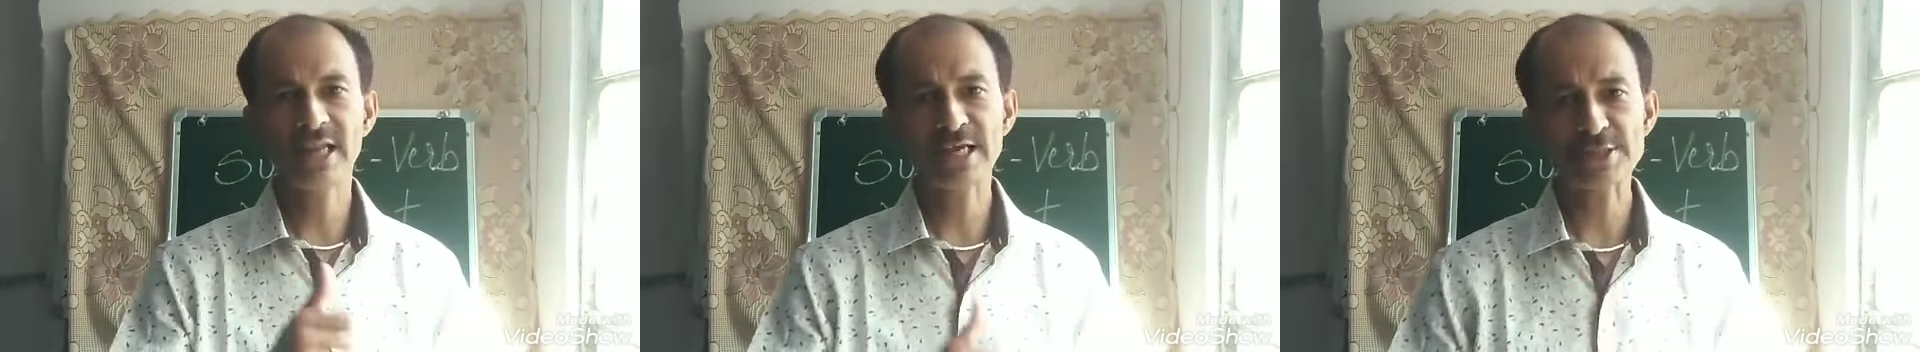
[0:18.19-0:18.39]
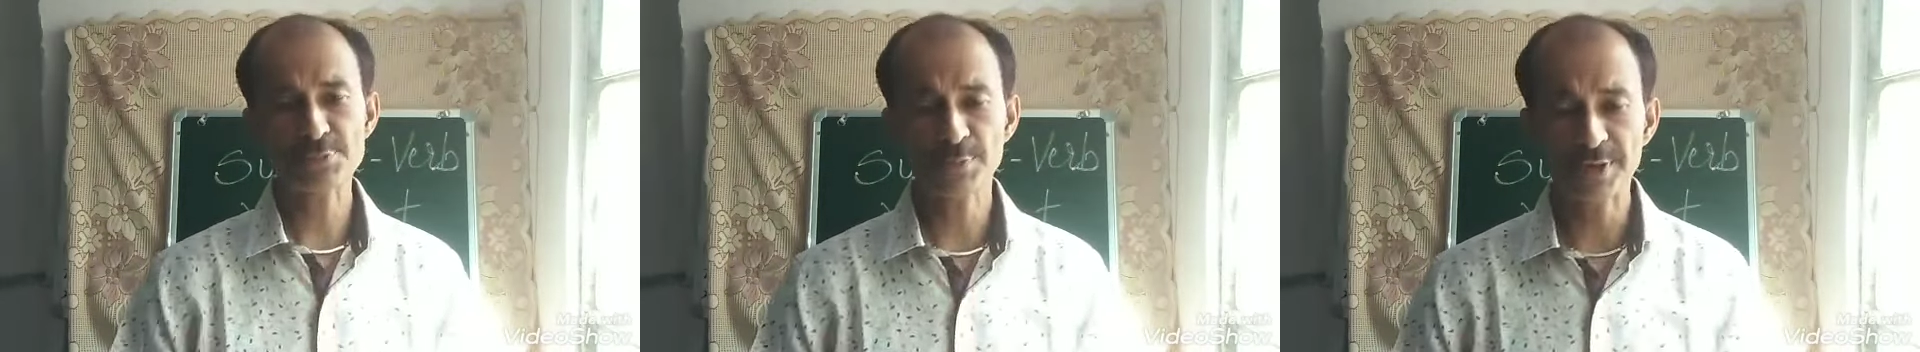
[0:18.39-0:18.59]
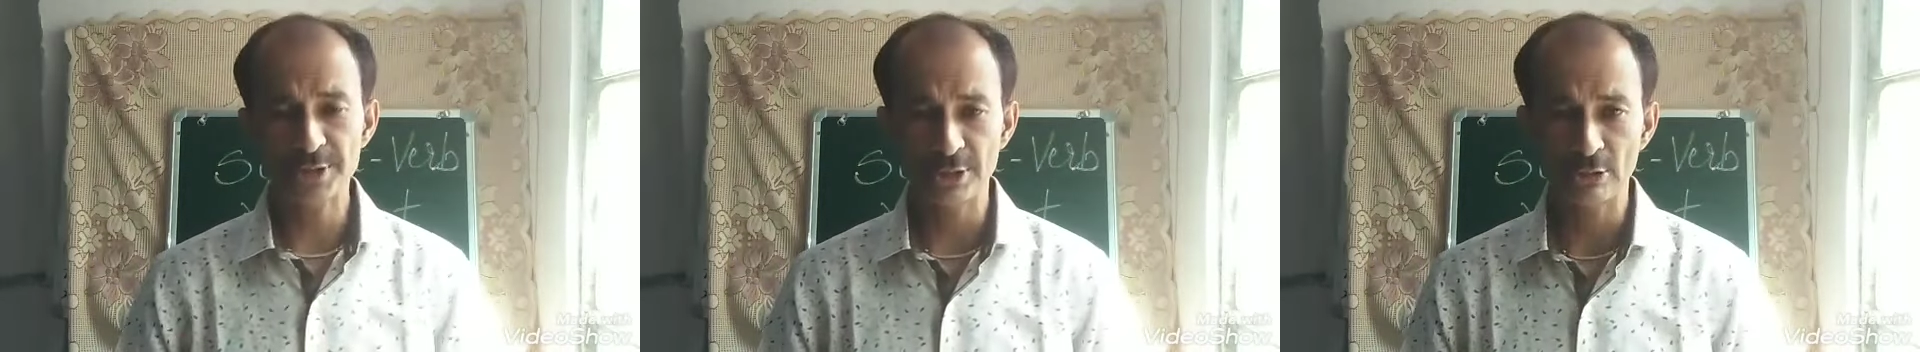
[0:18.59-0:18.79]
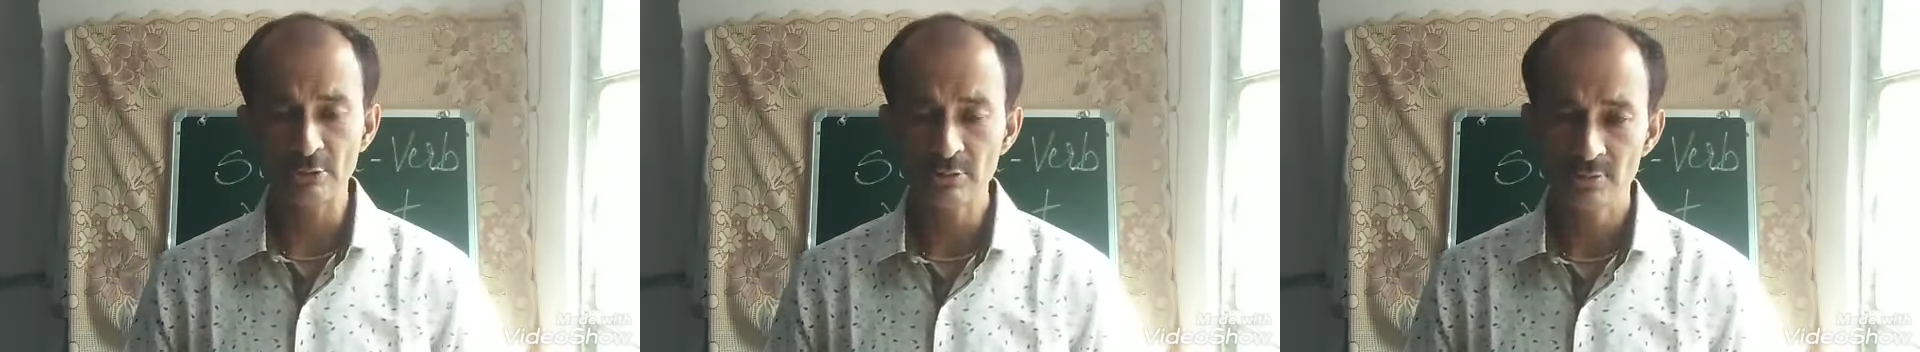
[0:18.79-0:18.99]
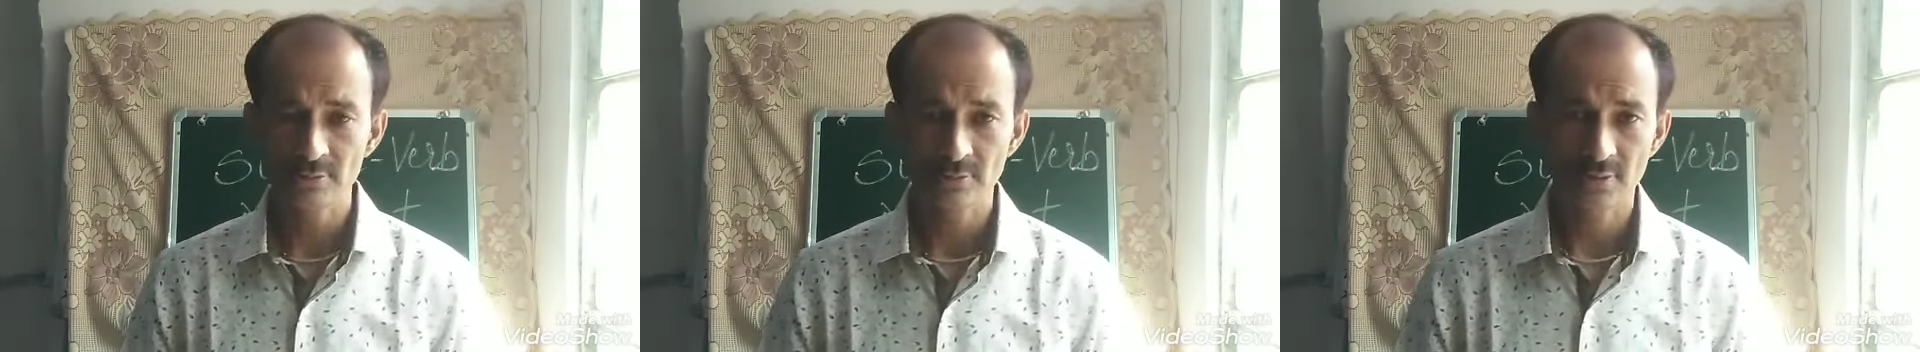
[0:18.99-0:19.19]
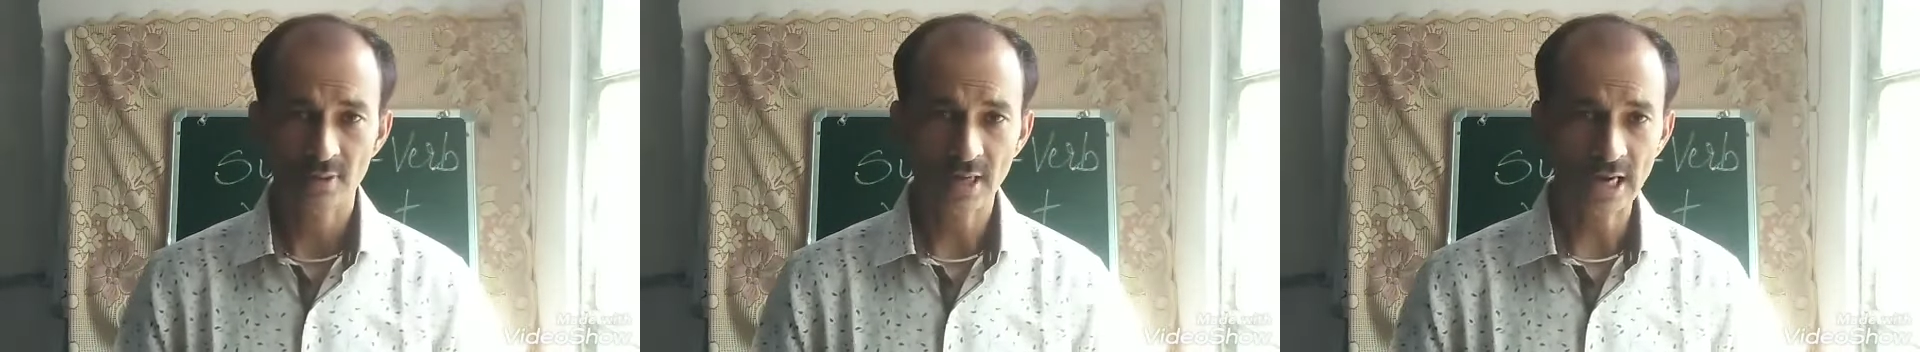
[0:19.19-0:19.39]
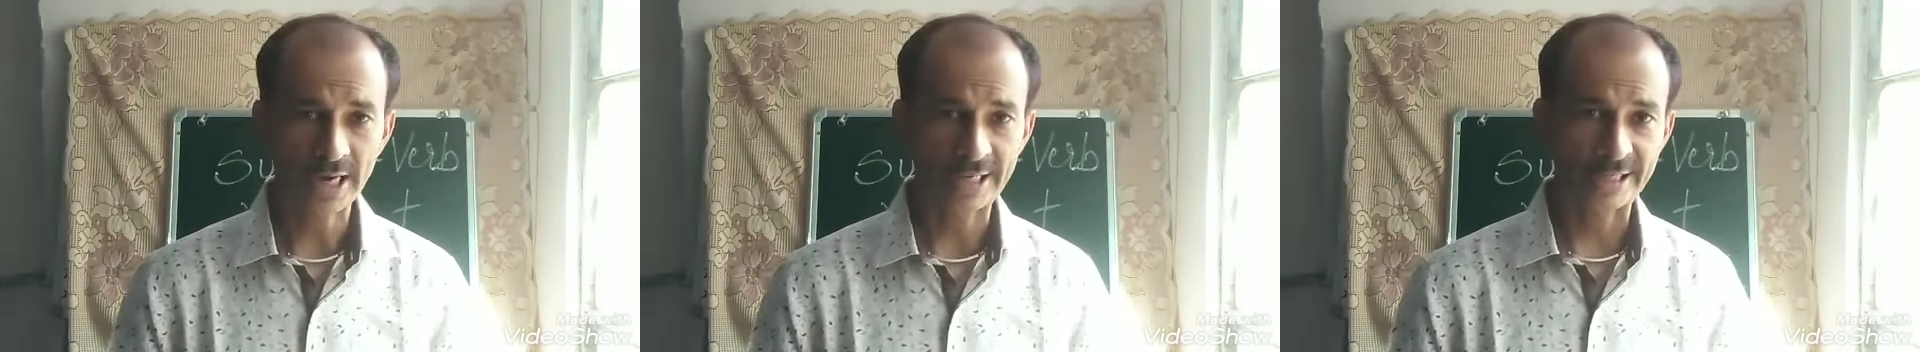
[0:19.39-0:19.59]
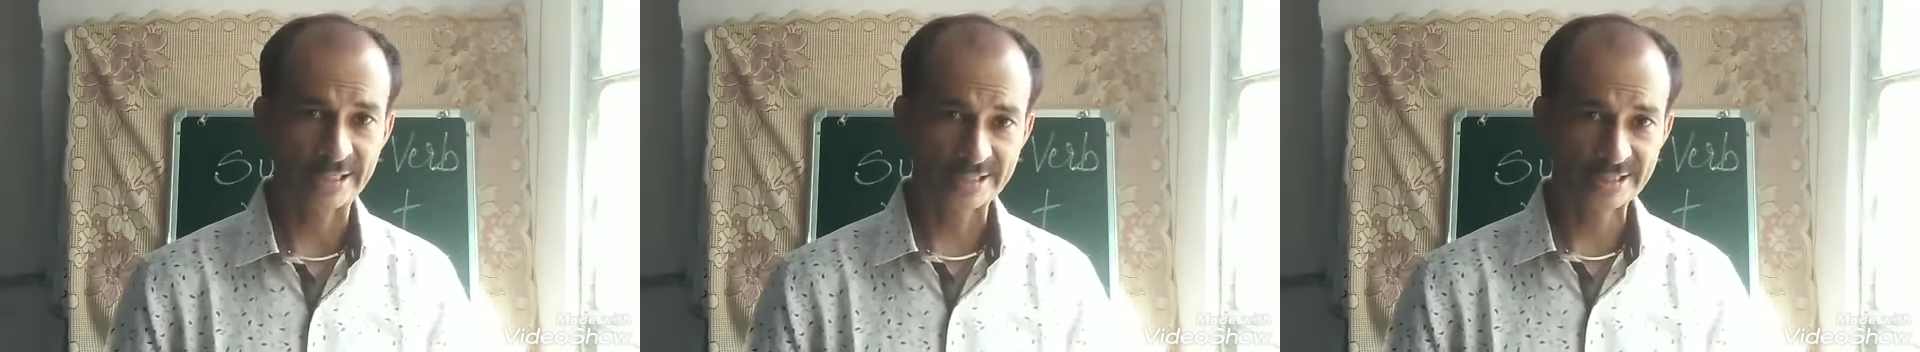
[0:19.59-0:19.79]
last video,
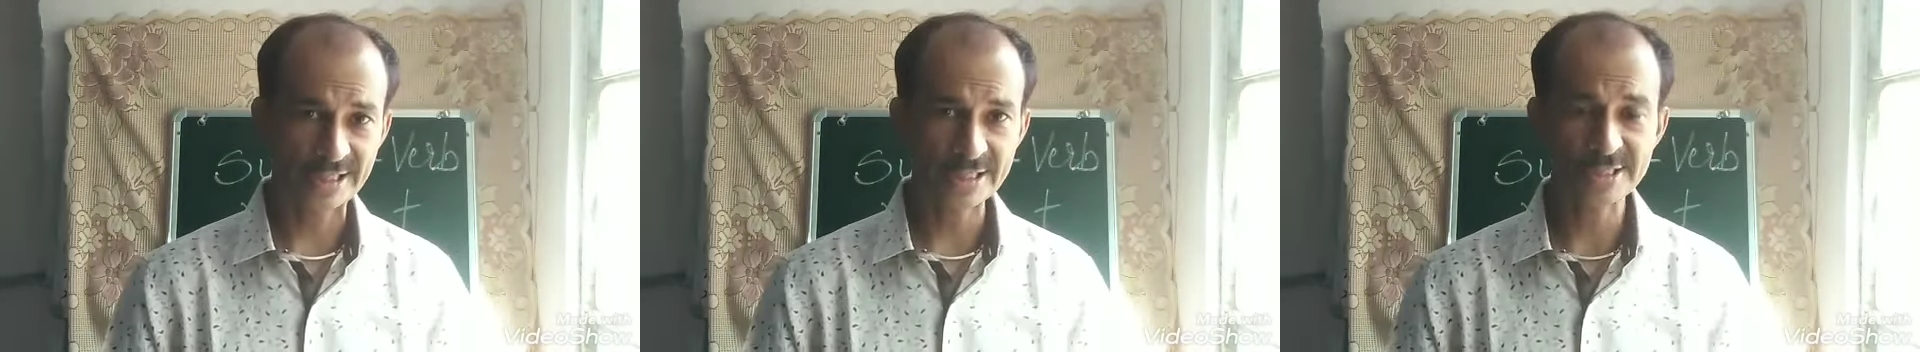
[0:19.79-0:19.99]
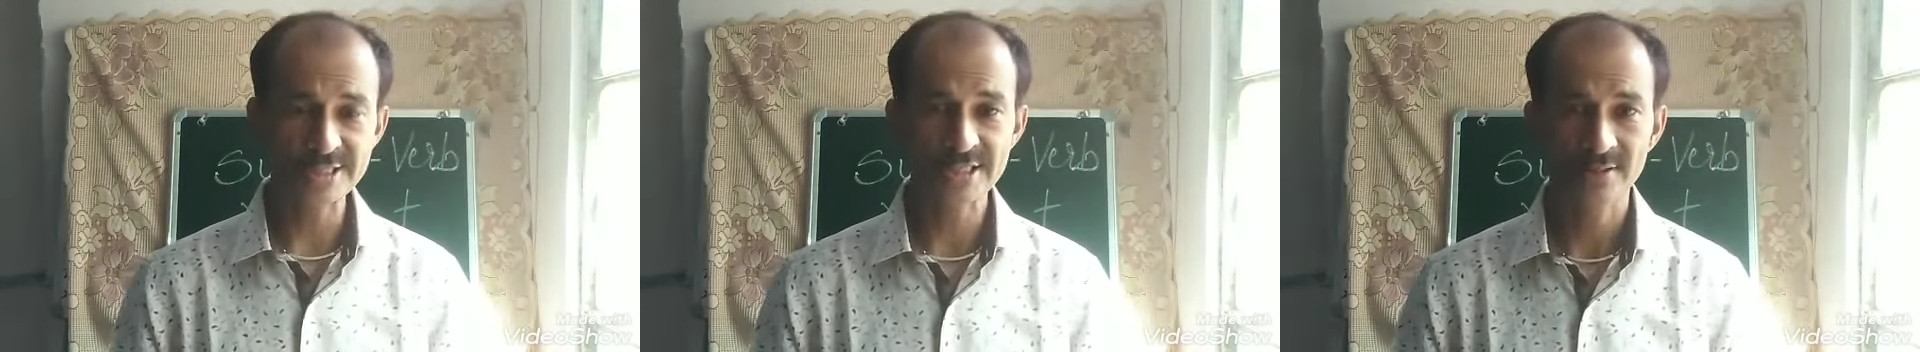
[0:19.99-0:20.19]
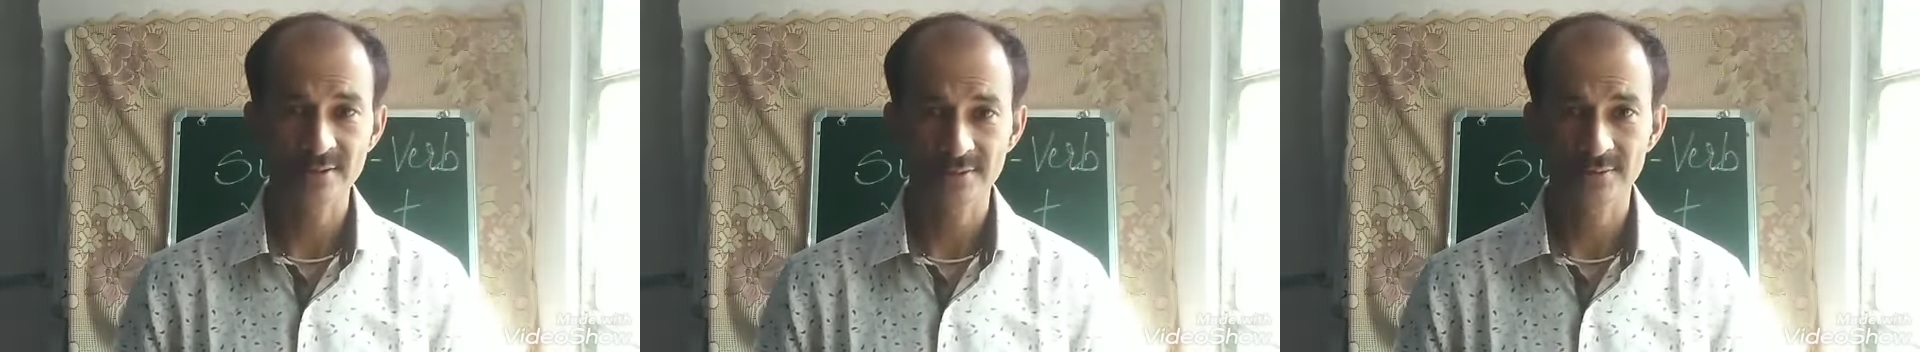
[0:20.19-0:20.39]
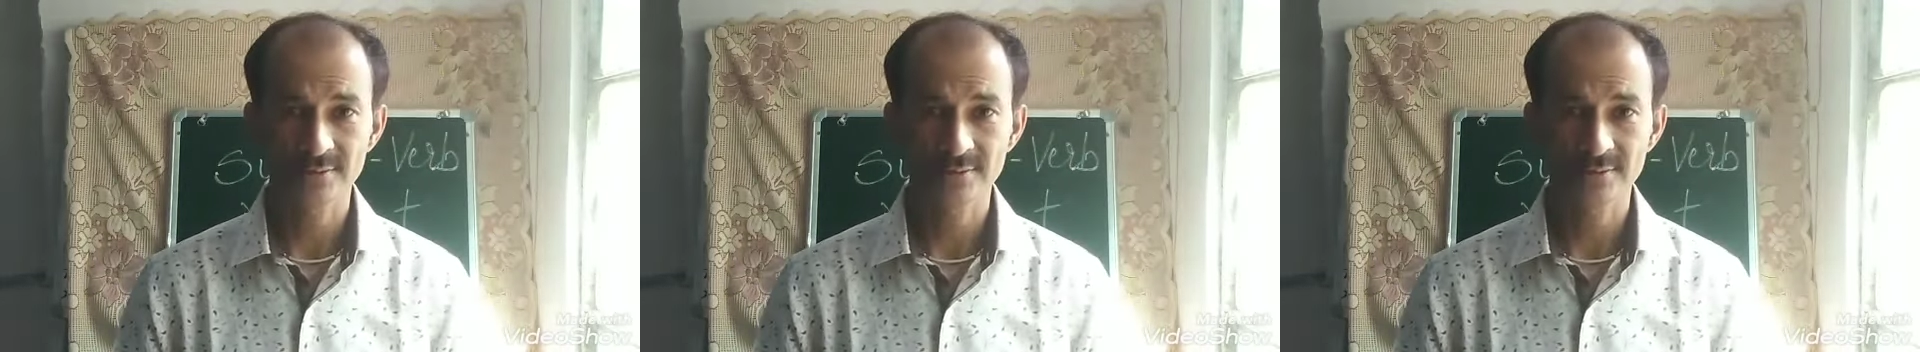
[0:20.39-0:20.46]
I discussed,